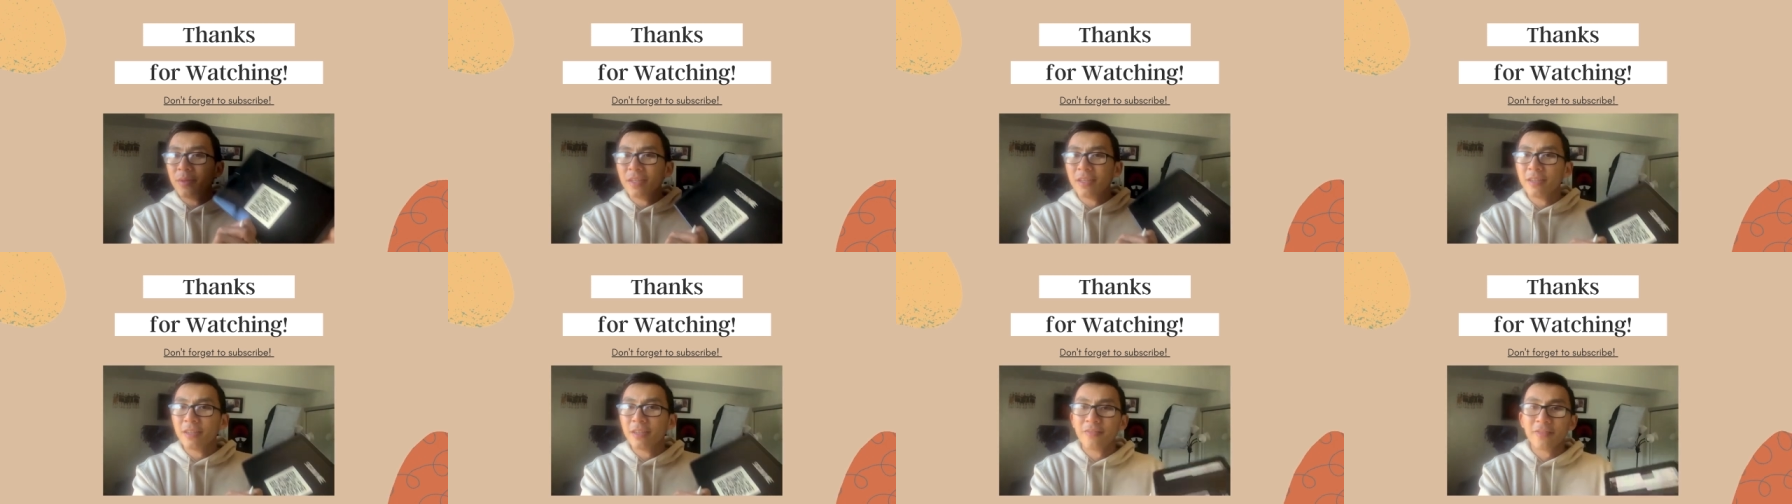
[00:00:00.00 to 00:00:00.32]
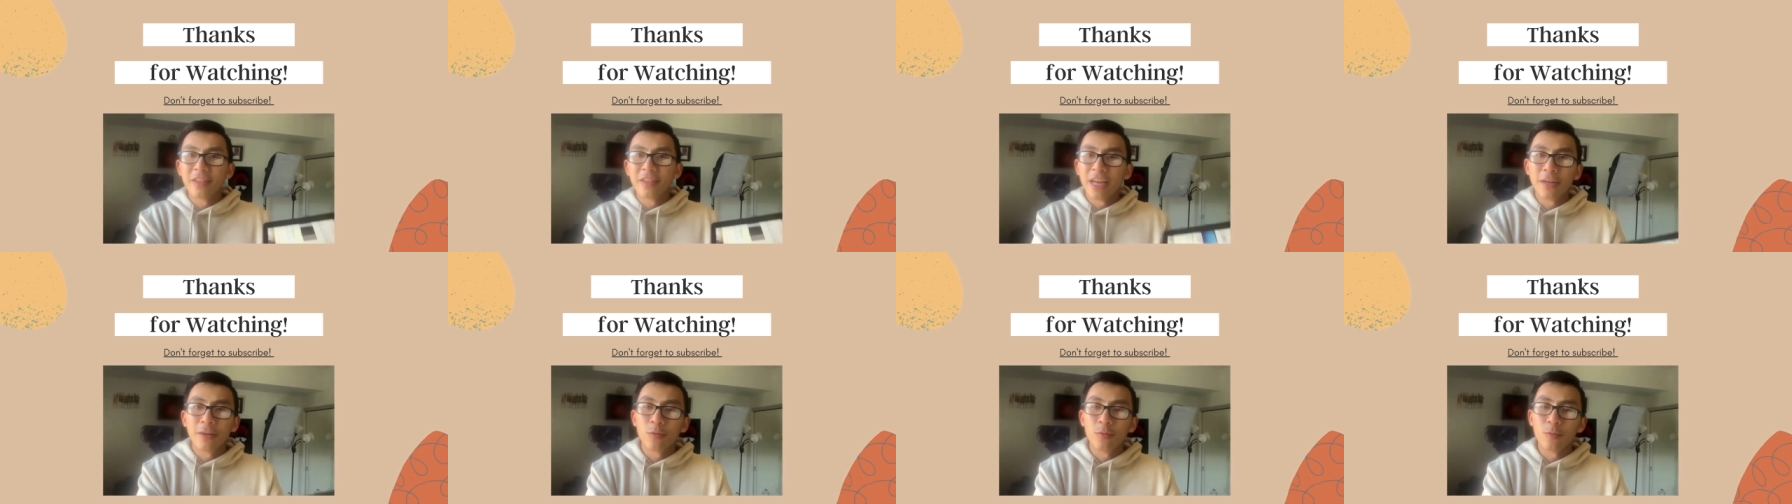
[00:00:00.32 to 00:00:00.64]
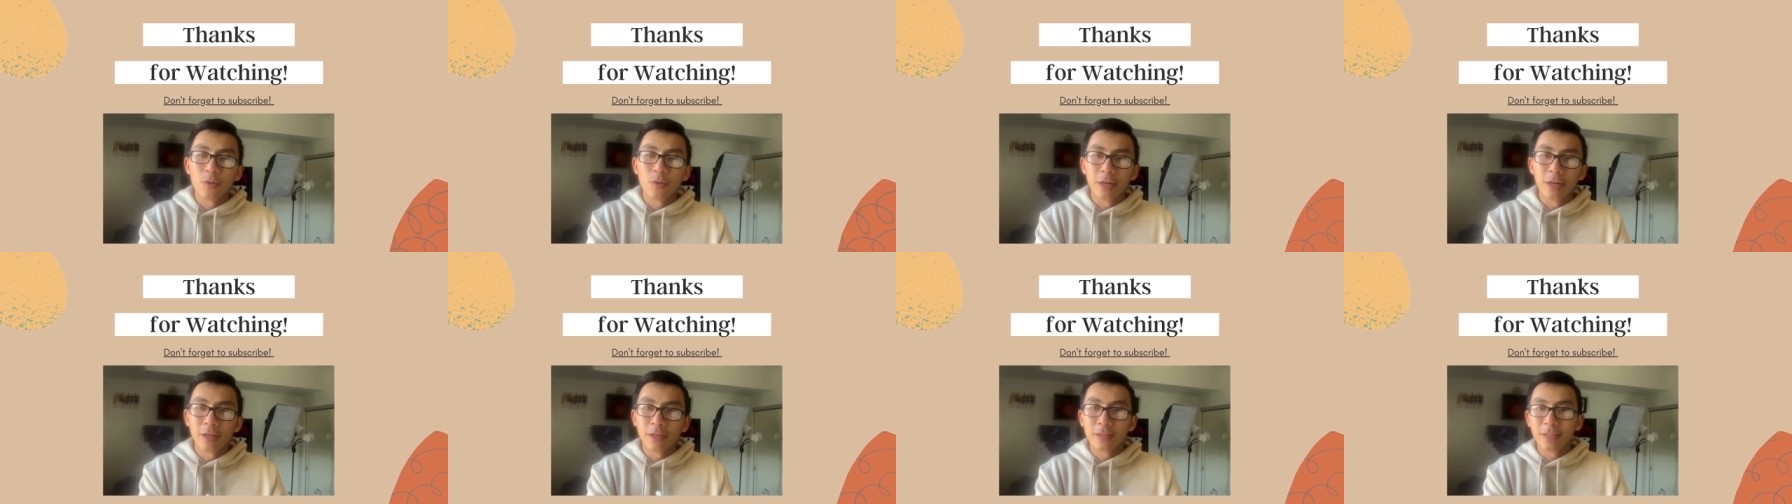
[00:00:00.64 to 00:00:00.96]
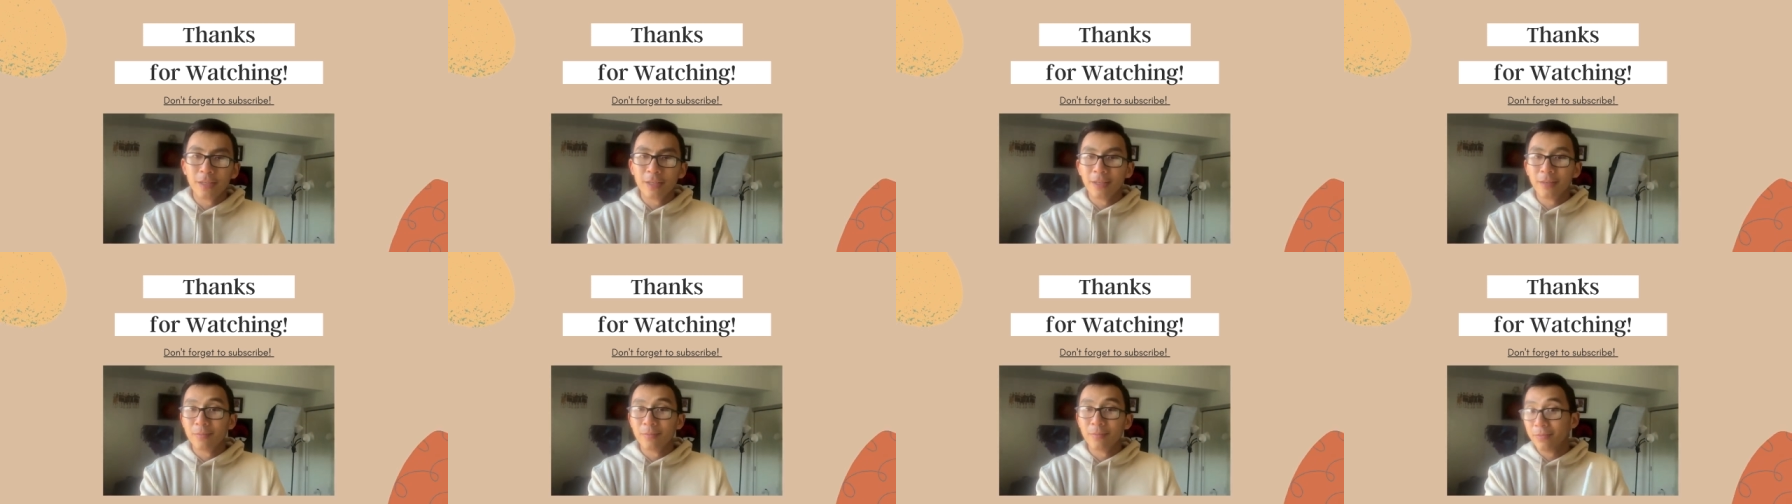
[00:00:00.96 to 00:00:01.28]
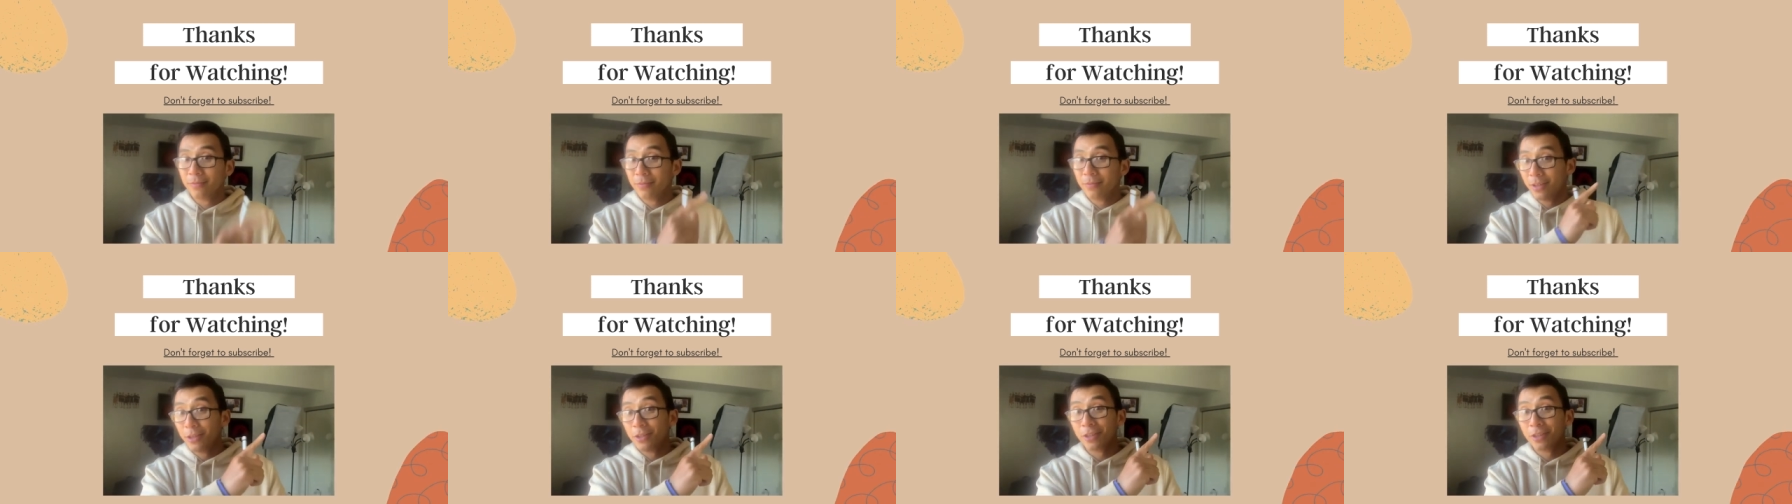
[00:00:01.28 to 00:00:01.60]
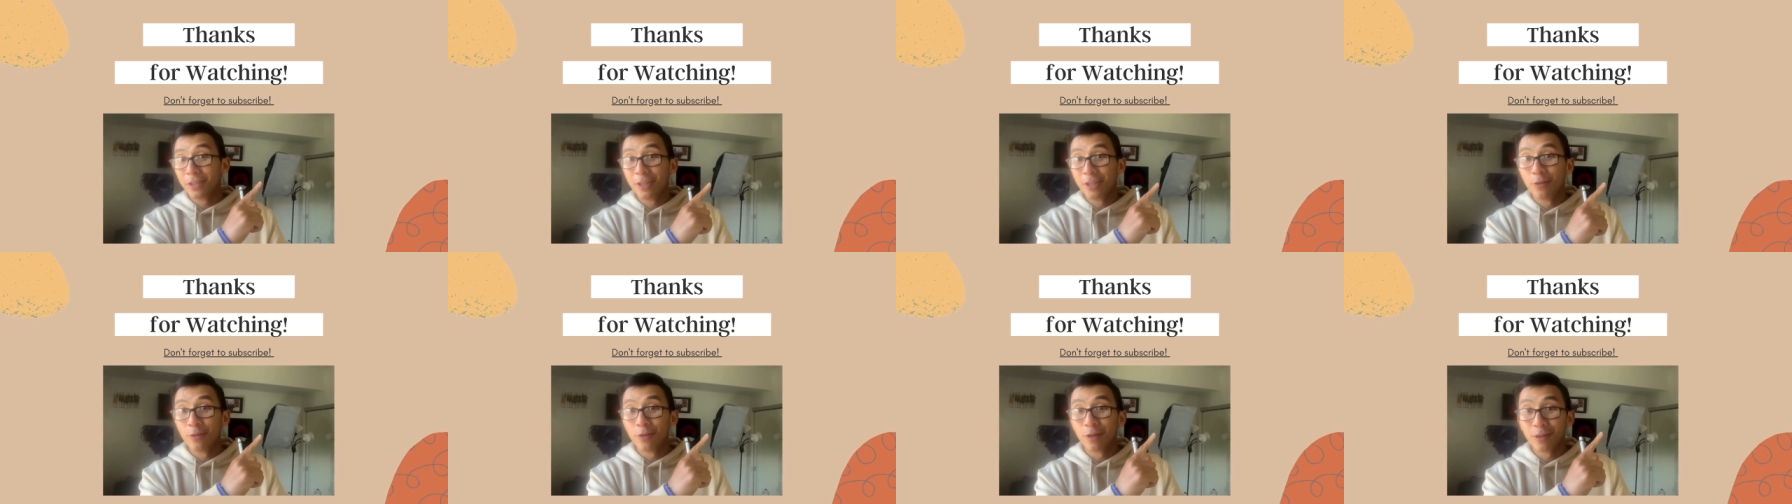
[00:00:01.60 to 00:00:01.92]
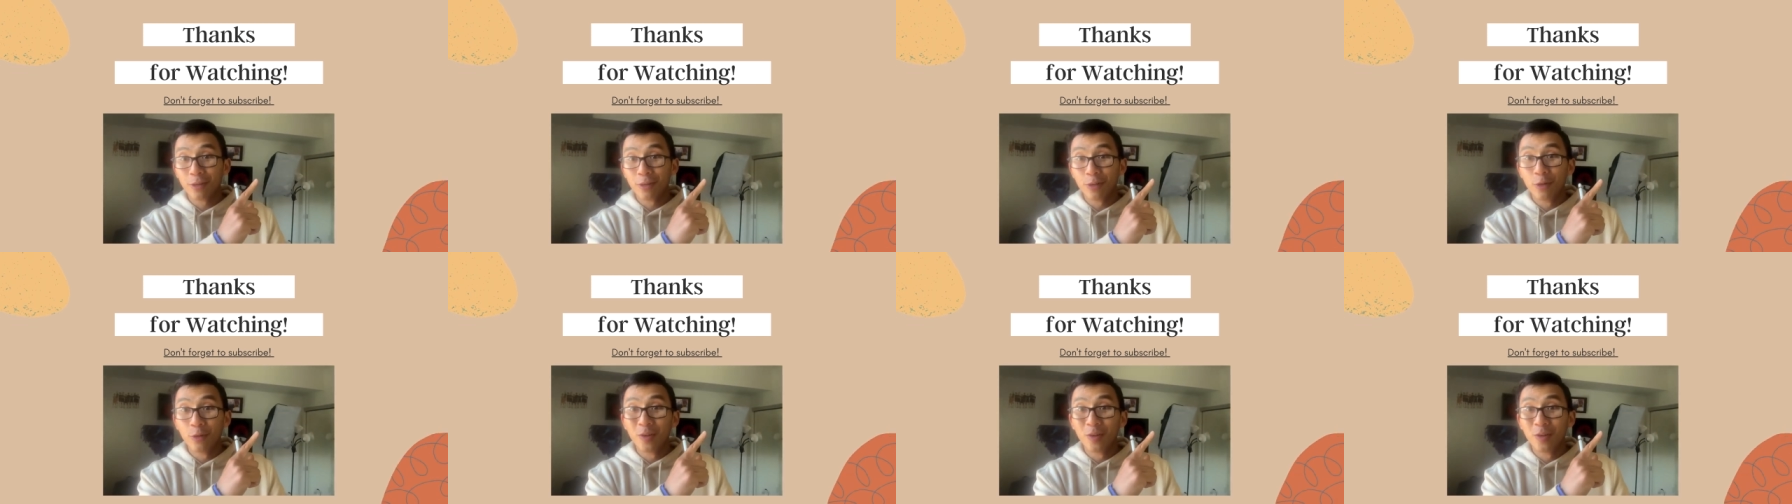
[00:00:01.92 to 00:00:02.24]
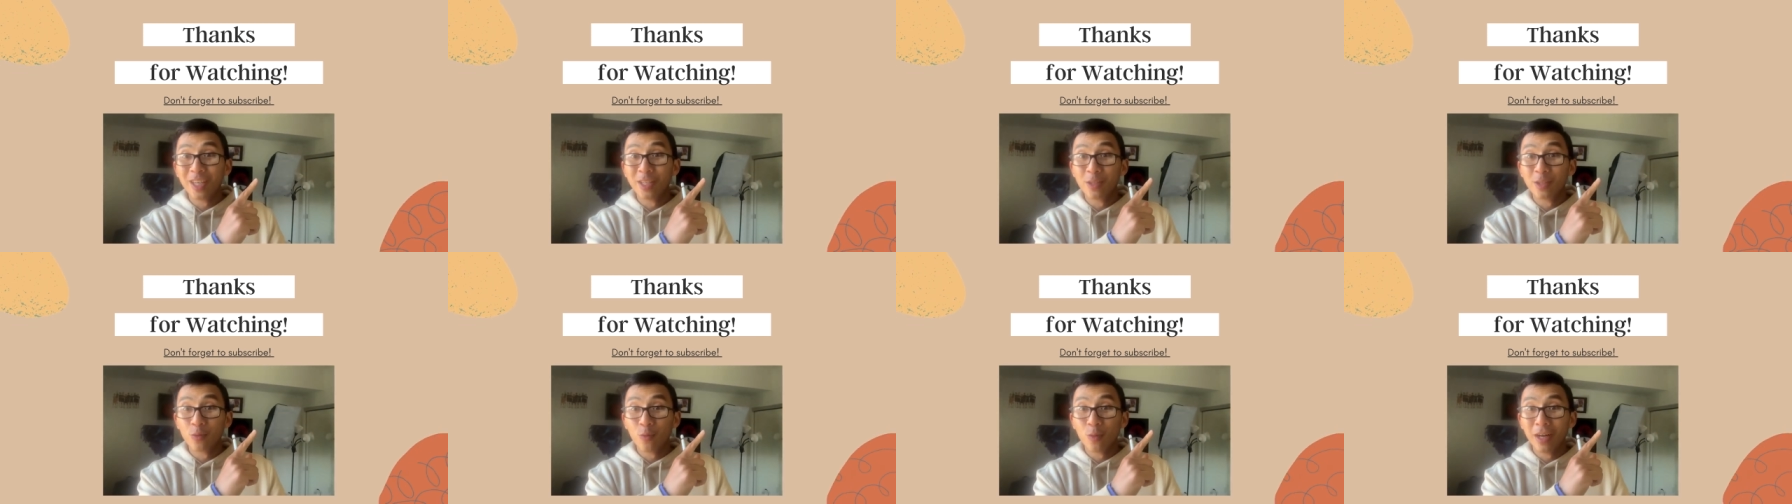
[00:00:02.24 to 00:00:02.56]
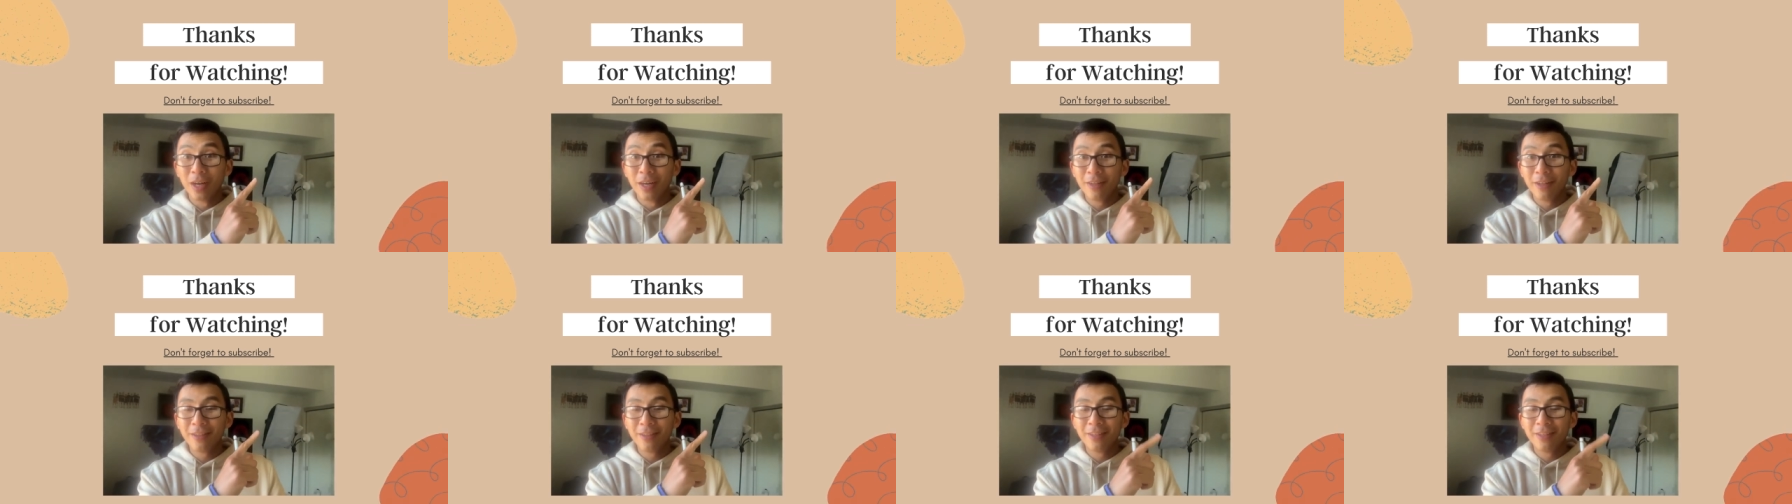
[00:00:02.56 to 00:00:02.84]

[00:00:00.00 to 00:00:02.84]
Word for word: if that didn't work, here's a QR code as well.